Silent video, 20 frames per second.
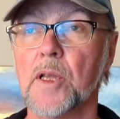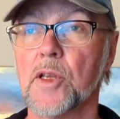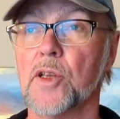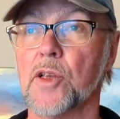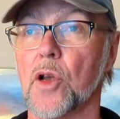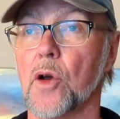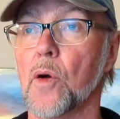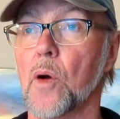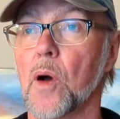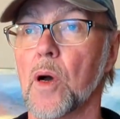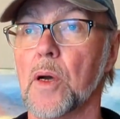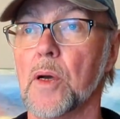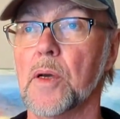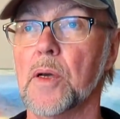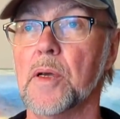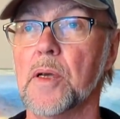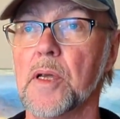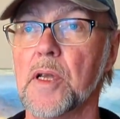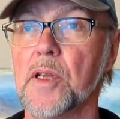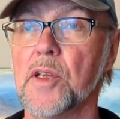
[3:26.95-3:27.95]
So
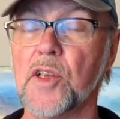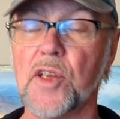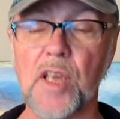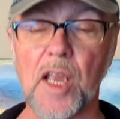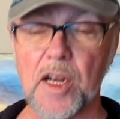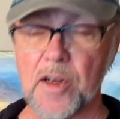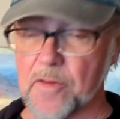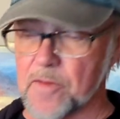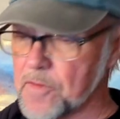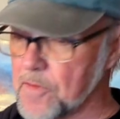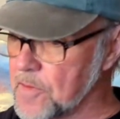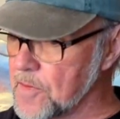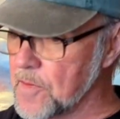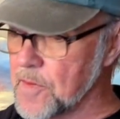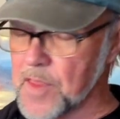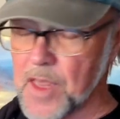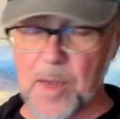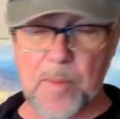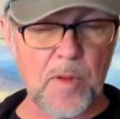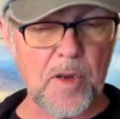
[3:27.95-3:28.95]
instead of
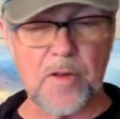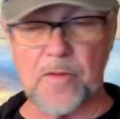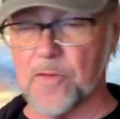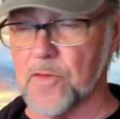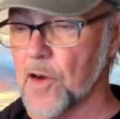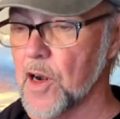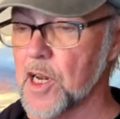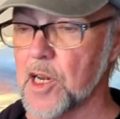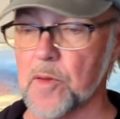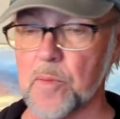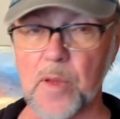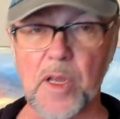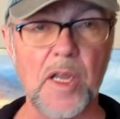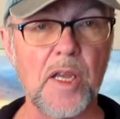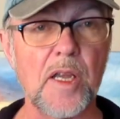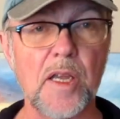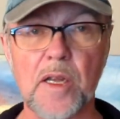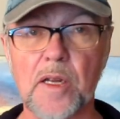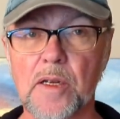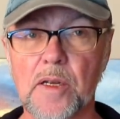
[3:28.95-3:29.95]
them confronting
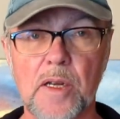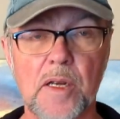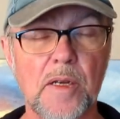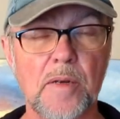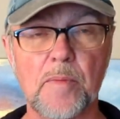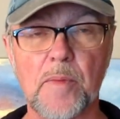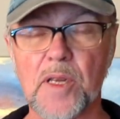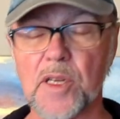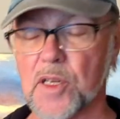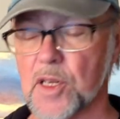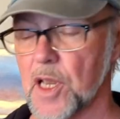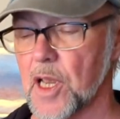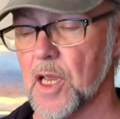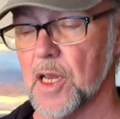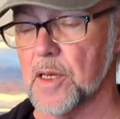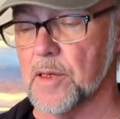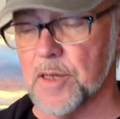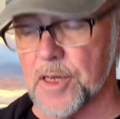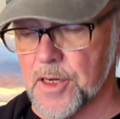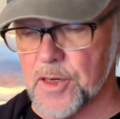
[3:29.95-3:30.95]
me and me
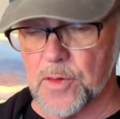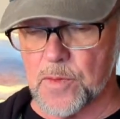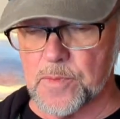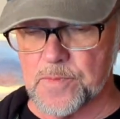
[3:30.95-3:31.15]
saying,